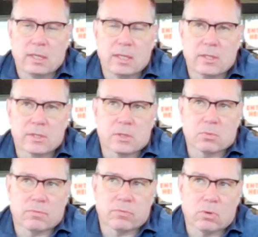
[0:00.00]
in
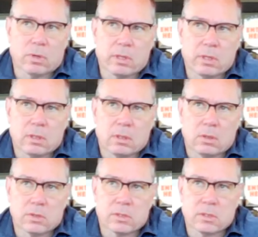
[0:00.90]
Central Florida
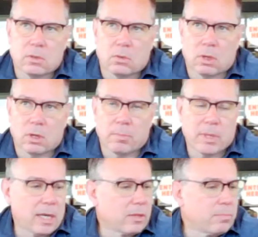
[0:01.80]
looks to no longer
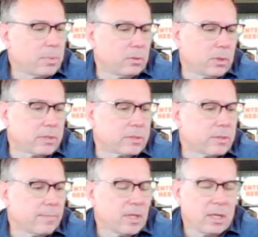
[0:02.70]
be on the build list.
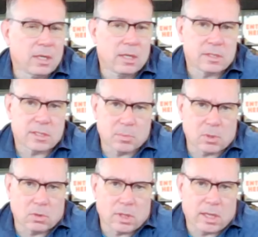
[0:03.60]

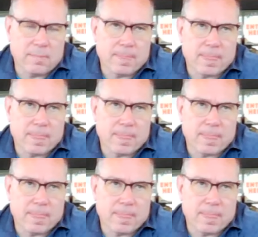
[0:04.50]
Similarly,